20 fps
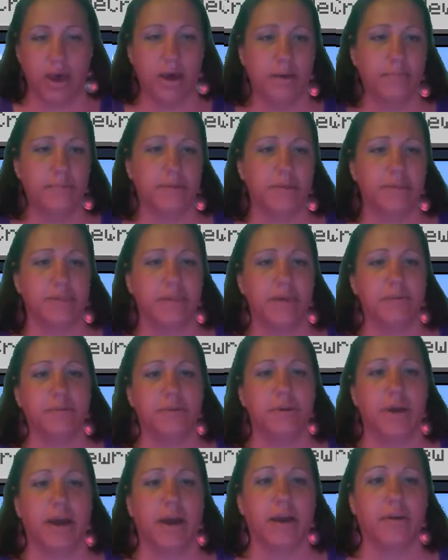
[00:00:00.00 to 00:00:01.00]
Just keep
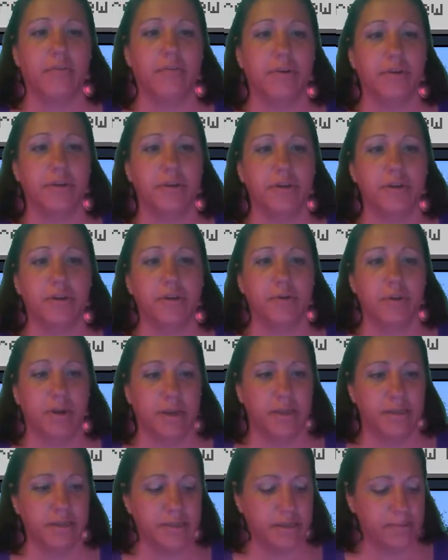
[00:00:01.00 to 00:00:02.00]
track of what you're
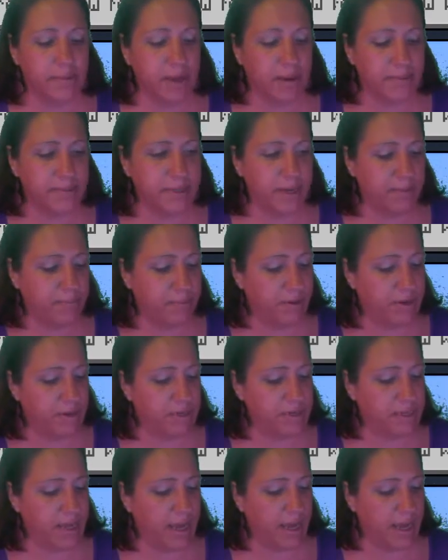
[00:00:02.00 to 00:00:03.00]
doing. Sometimes I put a
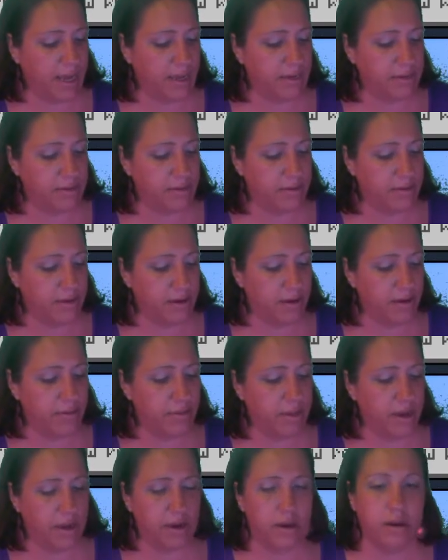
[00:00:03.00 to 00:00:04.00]
date
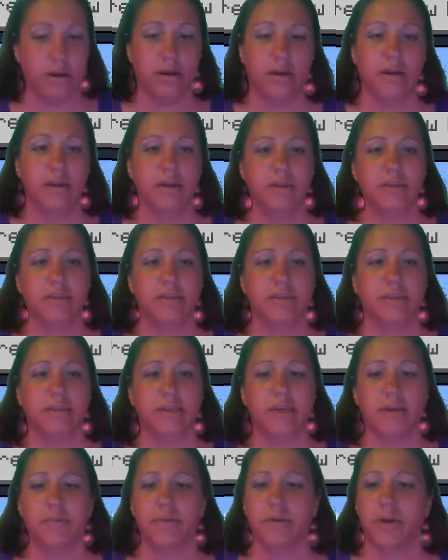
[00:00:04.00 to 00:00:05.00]
on there just to
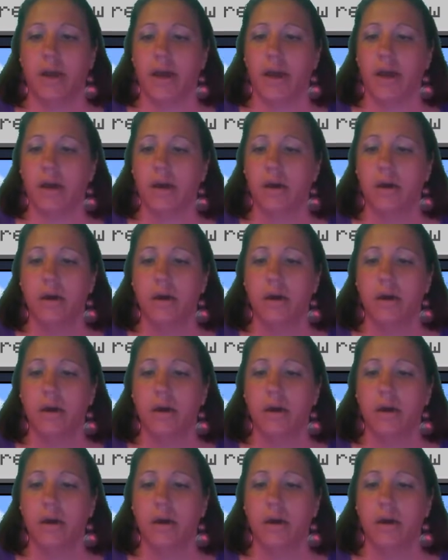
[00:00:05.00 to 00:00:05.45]
keep track.